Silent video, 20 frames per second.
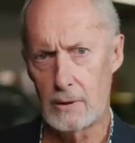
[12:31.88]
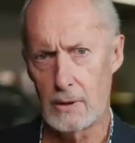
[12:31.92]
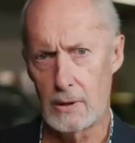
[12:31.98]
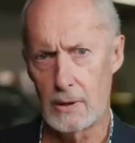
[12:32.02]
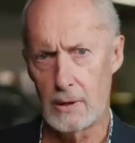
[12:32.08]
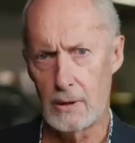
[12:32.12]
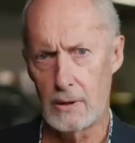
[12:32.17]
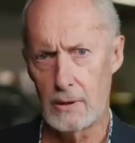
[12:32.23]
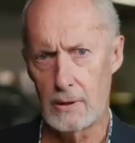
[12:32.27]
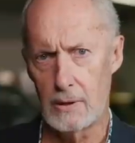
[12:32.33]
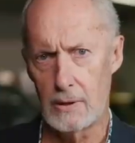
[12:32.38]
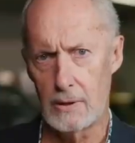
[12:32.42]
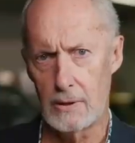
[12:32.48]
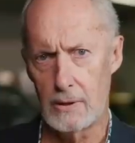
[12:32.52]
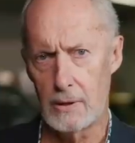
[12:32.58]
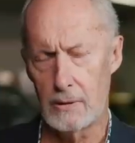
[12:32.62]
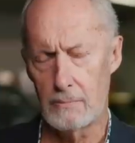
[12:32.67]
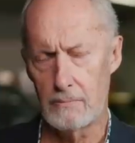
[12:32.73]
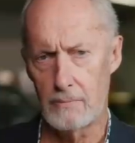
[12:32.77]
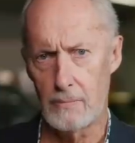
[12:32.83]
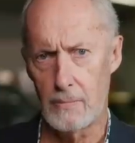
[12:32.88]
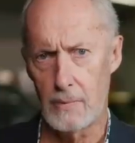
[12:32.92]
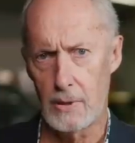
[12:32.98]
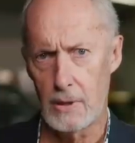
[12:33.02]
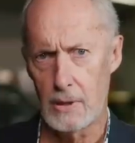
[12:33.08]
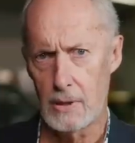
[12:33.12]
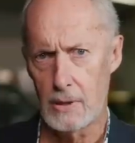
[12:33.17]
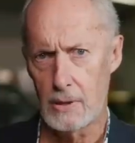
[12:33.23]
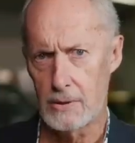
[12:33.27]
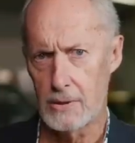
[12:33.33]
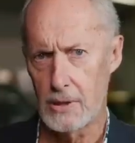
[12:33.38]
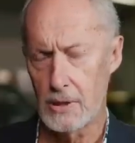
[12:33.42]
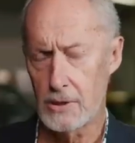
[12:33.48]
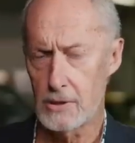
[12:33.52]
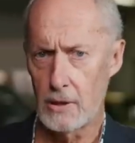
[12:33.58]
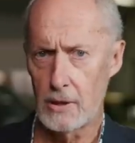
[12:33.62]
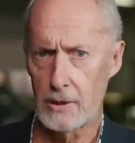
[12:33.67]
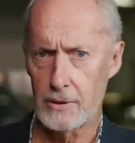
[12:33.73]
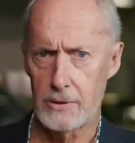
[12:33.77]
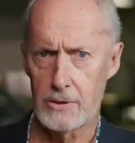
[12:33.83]
uh, and um,
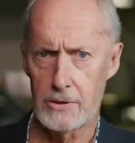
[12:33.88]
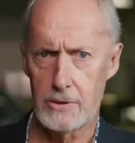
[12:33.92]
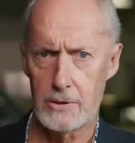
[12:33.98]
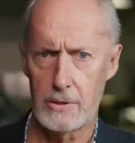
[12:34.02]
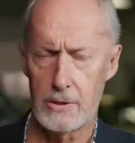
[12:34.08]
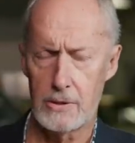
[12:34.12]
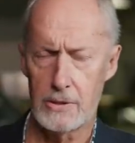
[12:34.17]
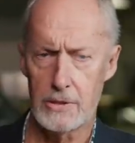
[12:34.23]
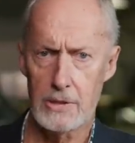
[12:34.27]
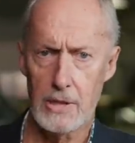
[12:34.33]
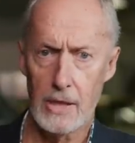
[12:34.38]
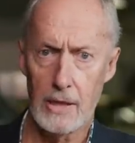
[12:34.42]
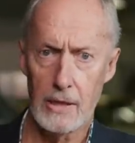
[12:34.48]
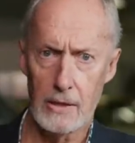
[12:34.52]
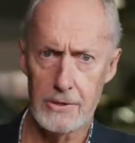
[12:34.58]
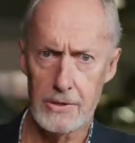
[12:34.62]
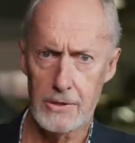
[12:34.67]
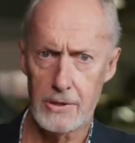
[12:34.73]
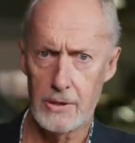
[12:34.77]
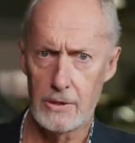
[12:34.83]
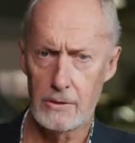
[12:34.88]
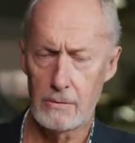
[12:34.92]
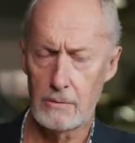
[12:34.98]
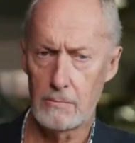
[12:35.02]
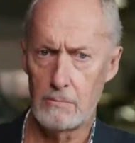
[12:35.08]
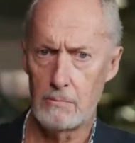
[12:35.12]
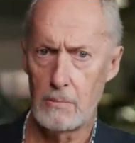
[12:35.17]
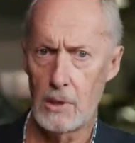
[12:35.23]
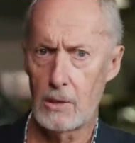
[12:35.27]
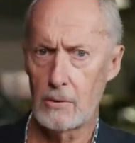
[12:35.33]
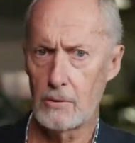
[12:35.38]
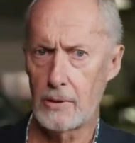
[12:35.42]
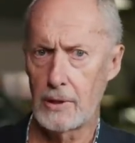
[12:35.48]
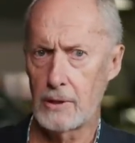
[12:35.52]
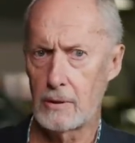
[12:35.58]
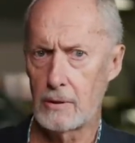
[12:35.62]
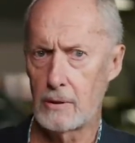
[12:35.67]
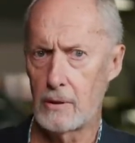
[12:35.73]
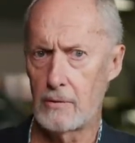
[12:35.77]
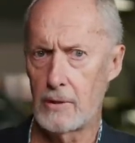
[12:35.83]
things like the, the, stainless steel
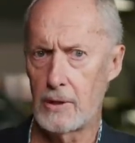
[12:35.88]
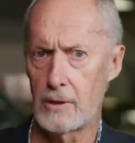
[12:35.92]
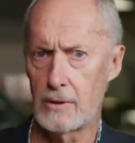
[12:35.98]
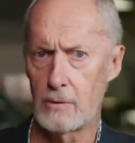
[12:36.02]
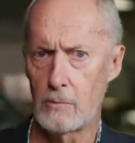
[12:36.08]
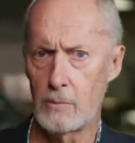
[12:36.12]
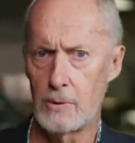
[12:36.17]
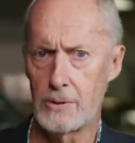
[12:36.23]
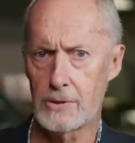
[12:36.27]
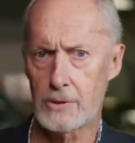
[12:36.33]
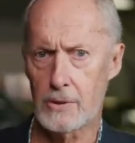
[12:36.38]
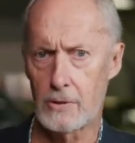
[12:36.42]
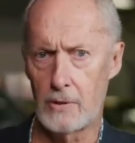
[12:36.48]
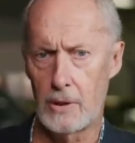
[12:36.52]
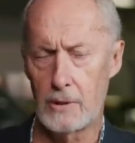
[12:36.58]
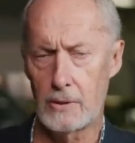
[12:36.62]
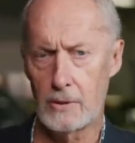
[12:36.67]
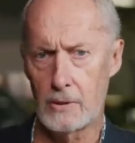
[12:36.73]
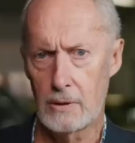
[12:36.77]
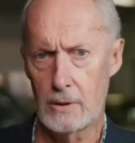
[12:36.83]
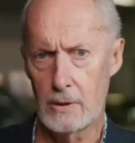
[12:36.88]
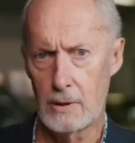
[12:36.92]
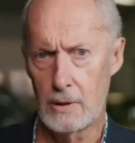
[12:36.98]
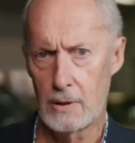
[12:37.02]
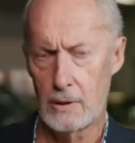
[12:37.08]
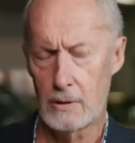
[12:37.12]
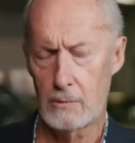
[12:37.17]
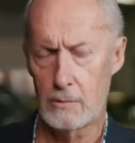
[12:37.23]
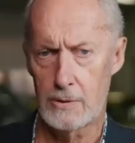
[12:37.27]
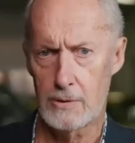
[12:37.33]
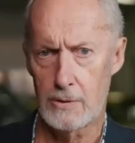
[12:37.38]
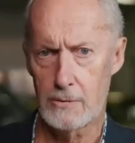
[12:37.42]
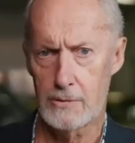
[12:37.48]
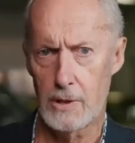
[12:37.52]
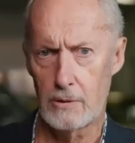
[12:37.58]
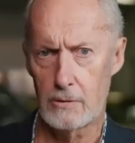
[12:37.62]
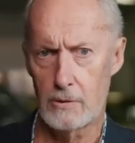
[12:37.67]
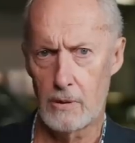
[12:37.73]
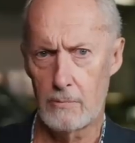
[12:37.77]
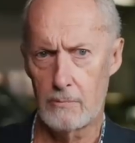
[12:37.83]
moulding around the windscreen, which was
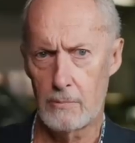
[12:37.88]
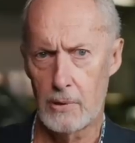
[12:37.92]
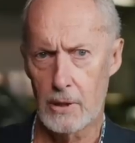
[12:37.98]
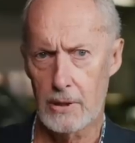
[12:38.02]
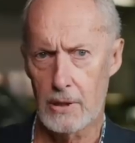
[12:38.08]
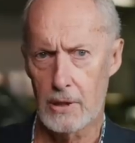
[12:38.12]
held on by